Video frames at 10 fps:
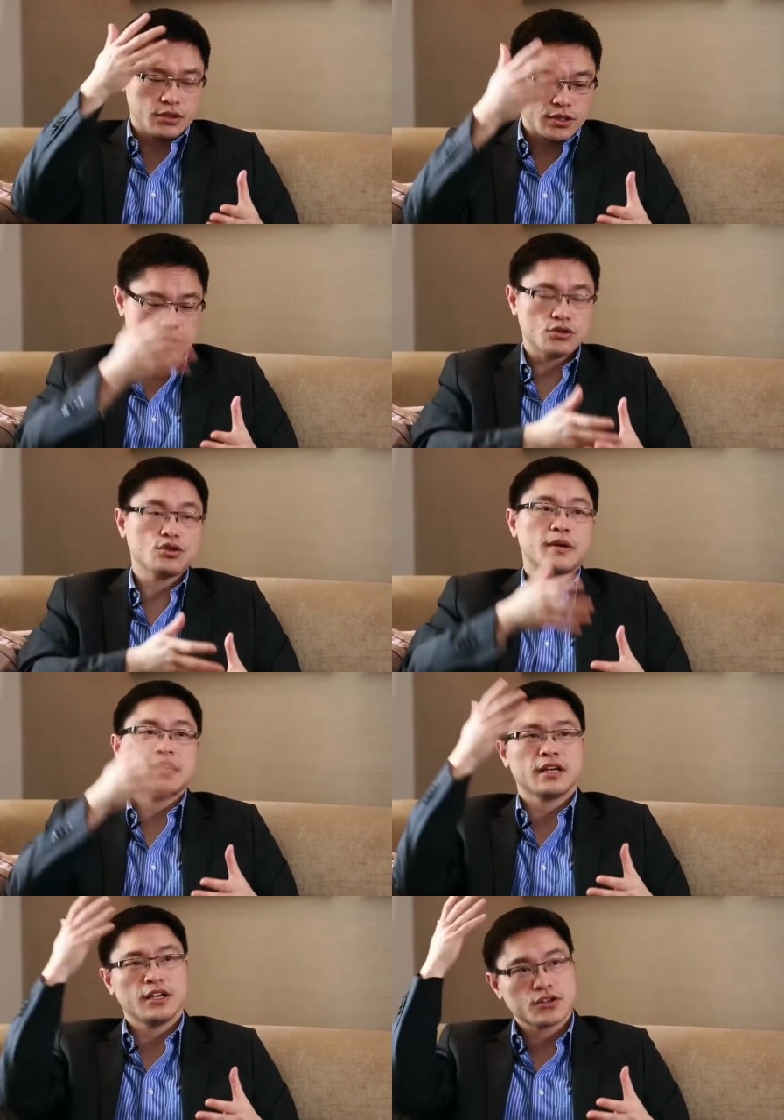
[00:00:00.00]
then you take two
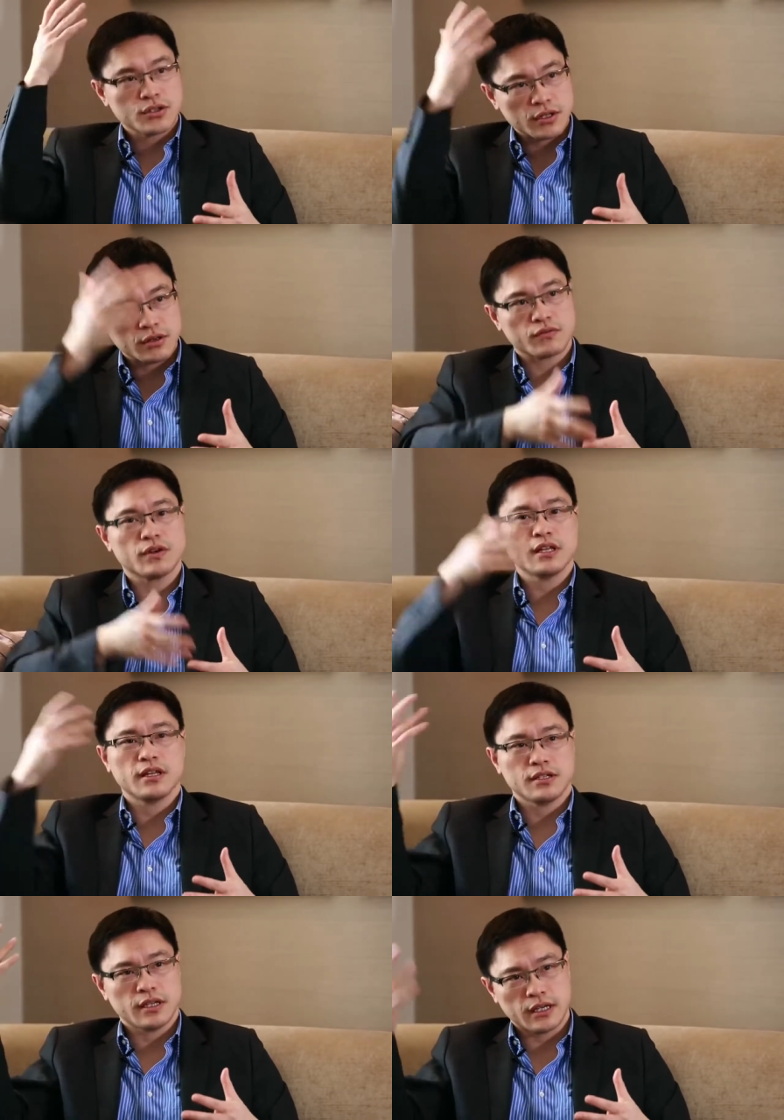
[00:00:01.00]
medications, then three,
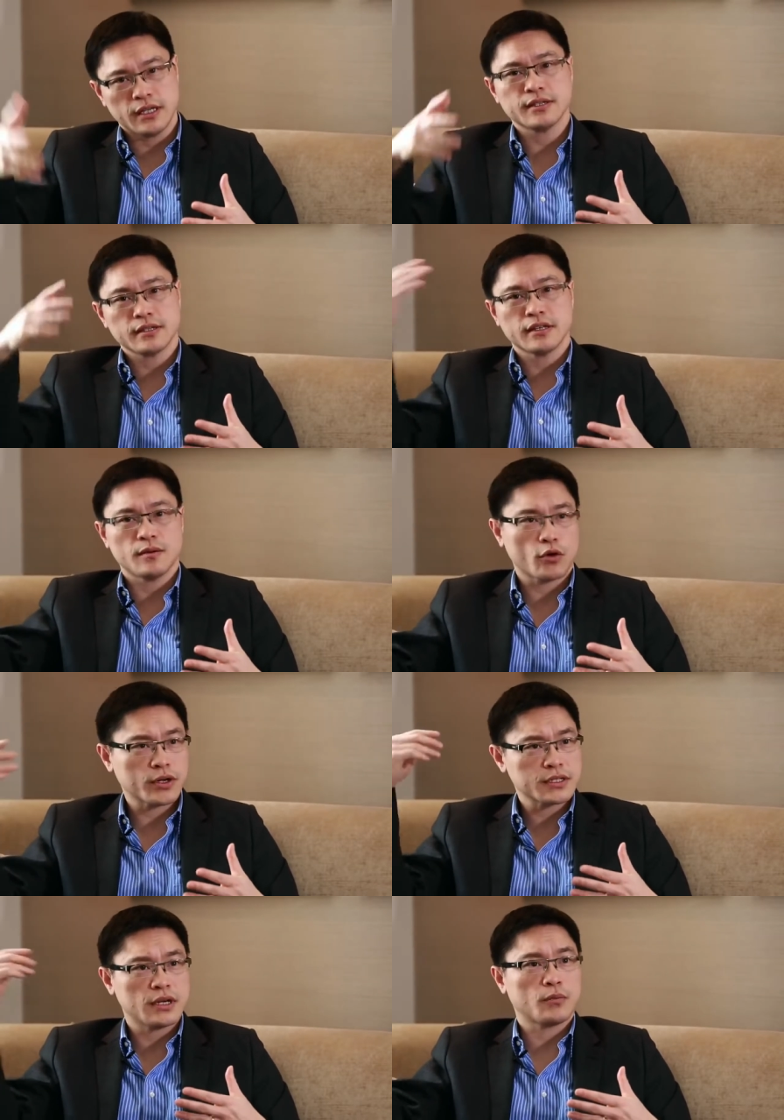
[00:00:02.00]
then you take insulin, then
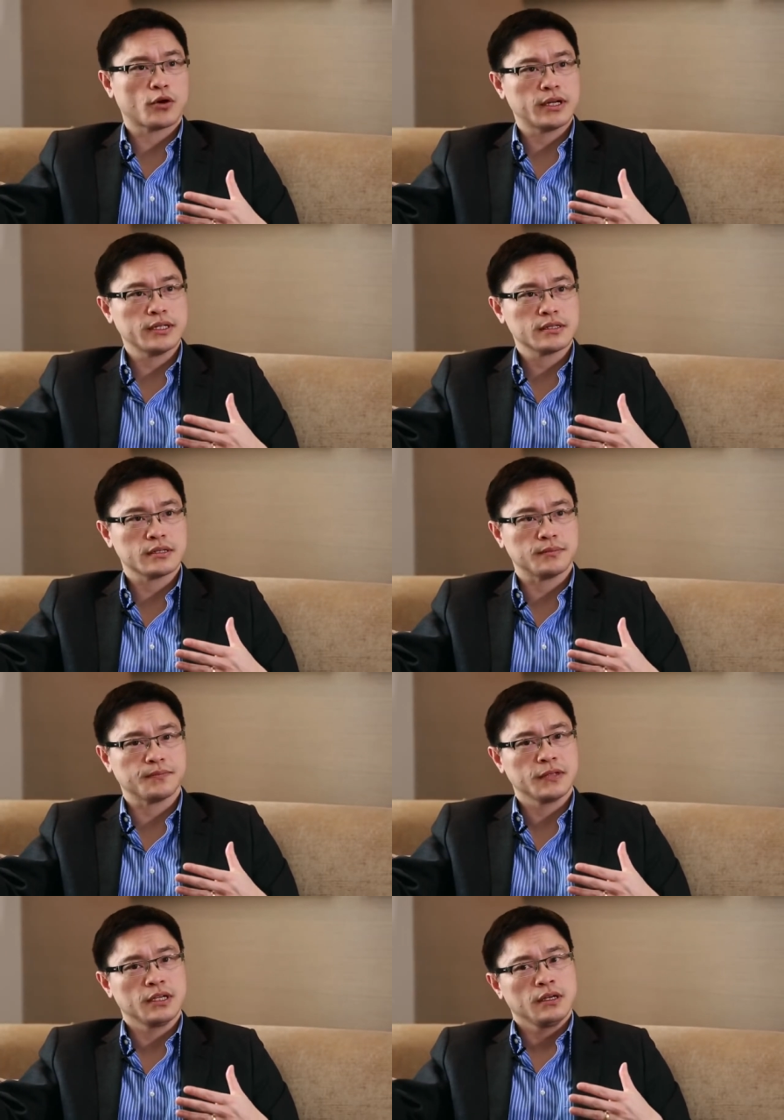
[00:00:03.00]
more insulin, and more
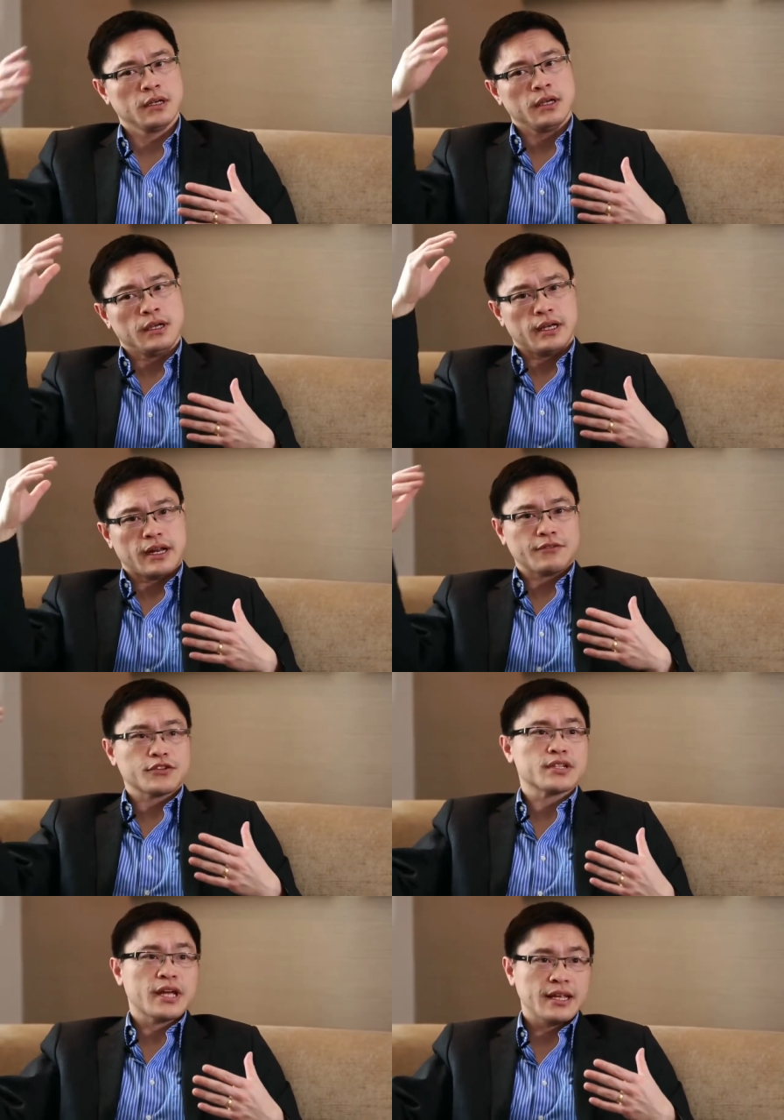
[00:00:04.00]
insulin. And
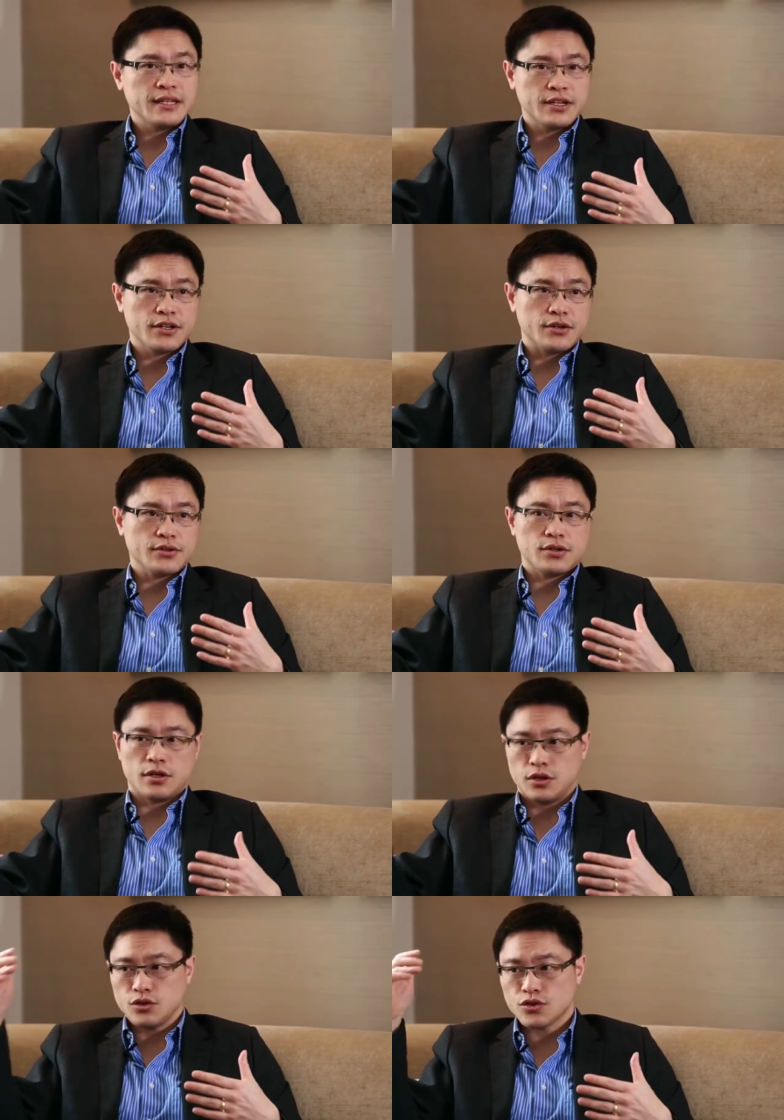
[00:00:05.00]
after 10
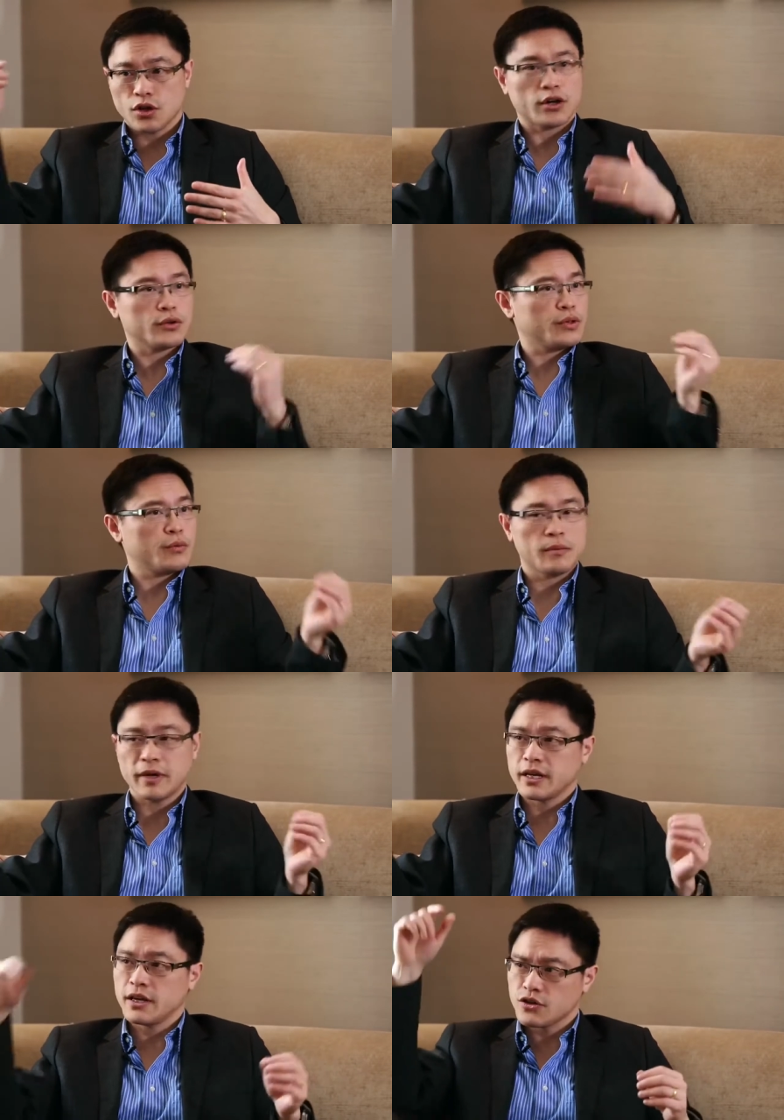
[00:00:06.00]
years, you started with
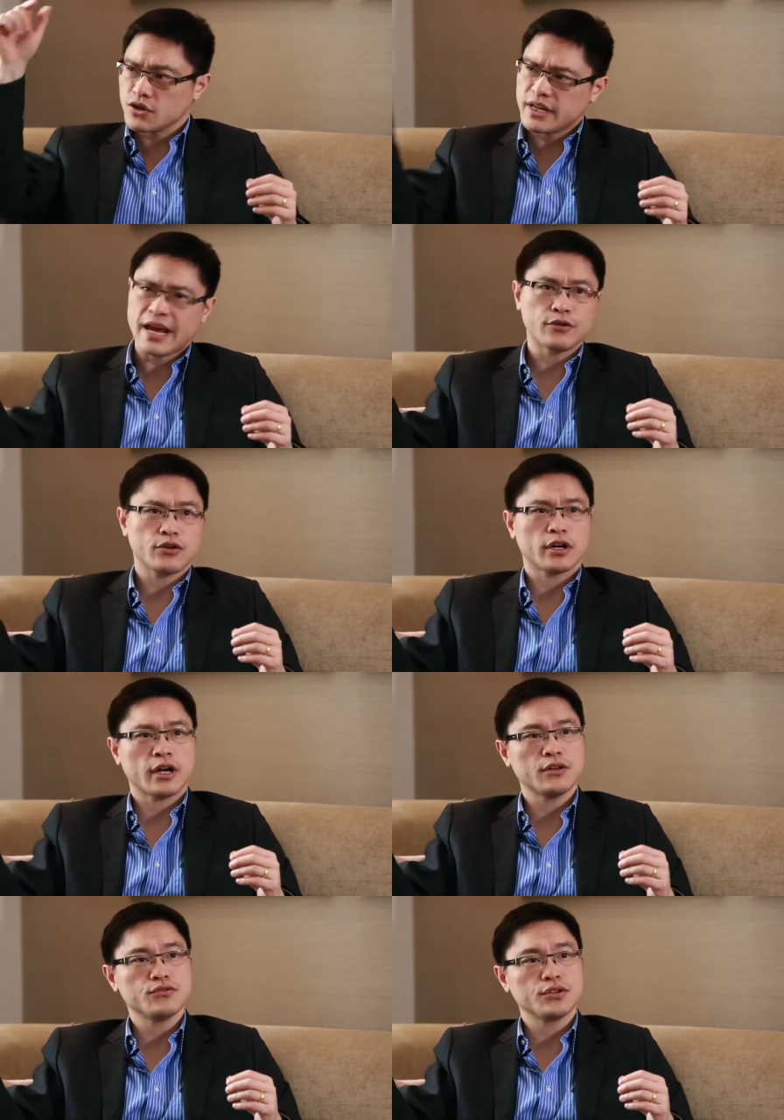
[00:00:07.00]
one medication, now you're on
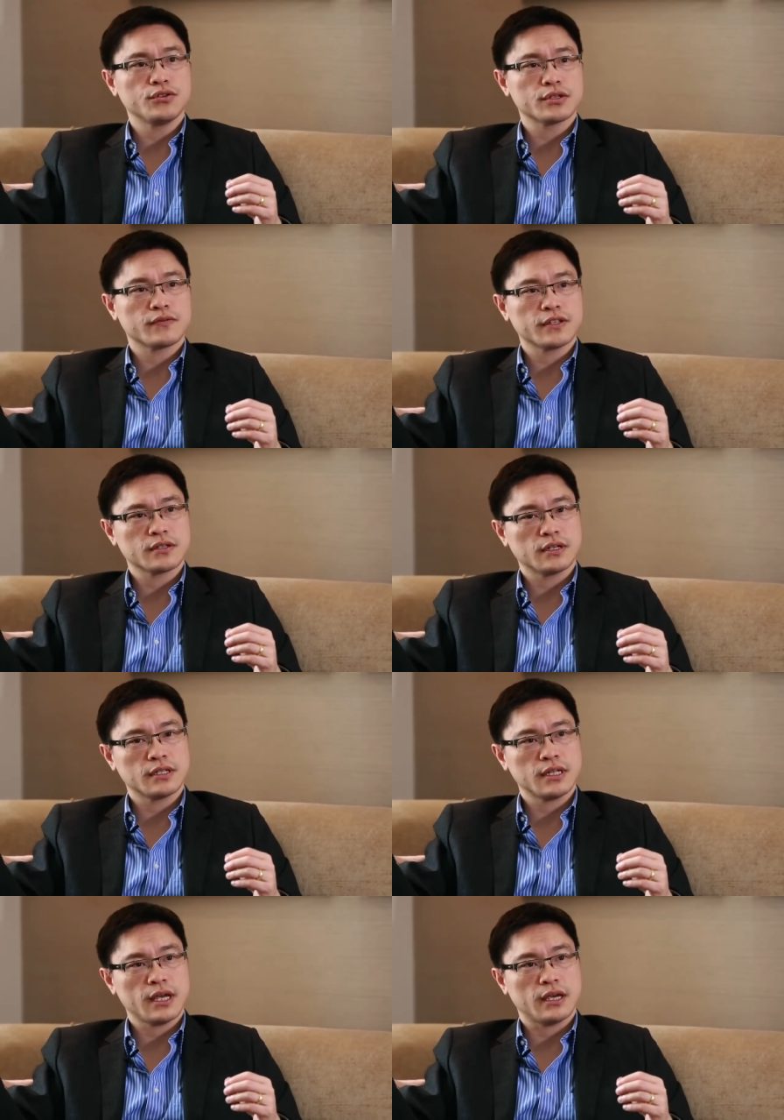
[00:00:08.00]
100 units of insulin
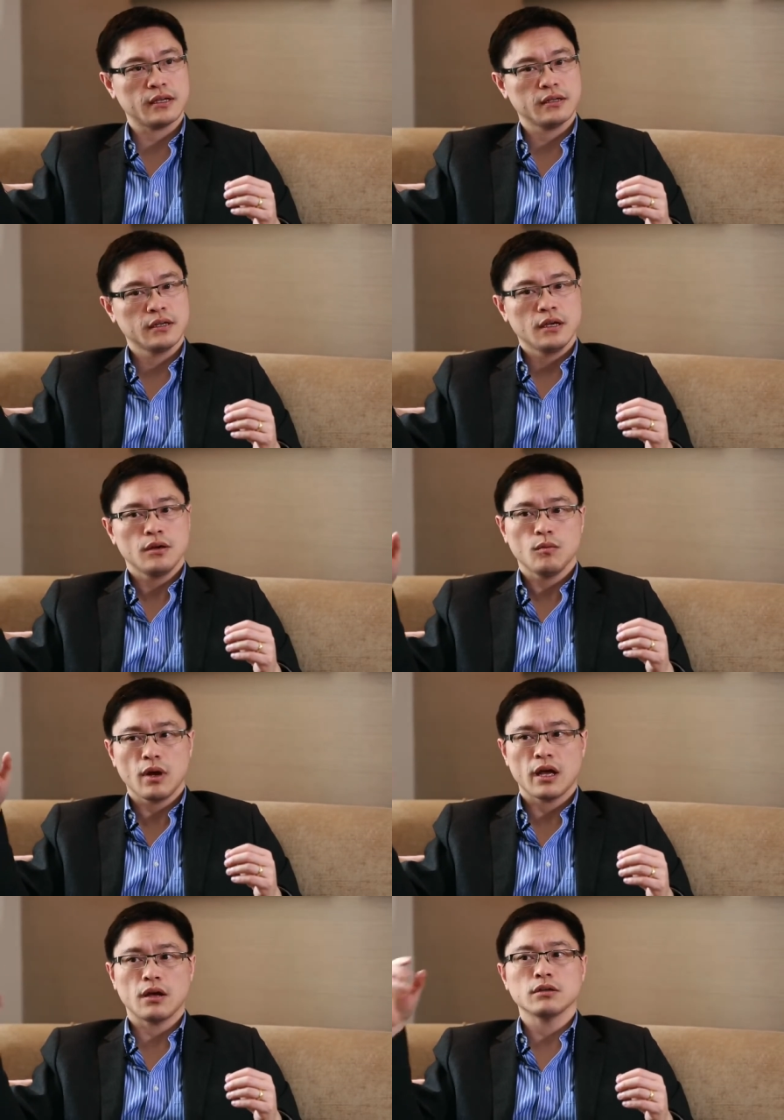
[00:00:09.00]
a day.
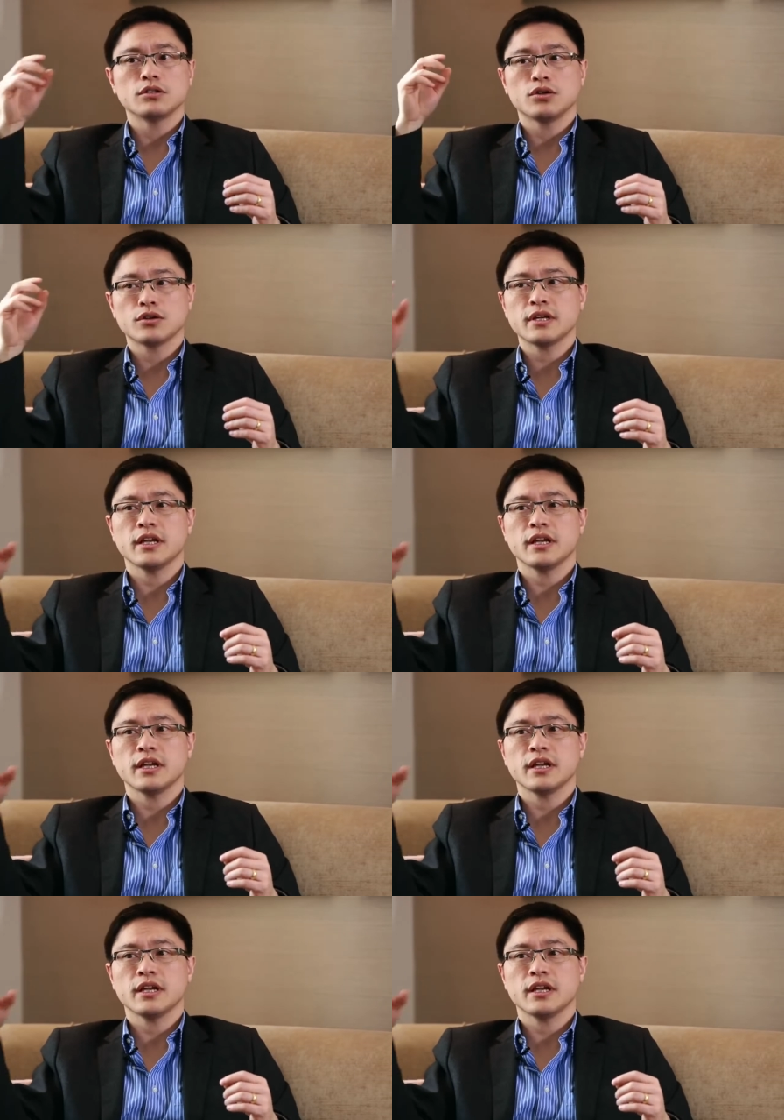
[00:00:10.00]
Well, you're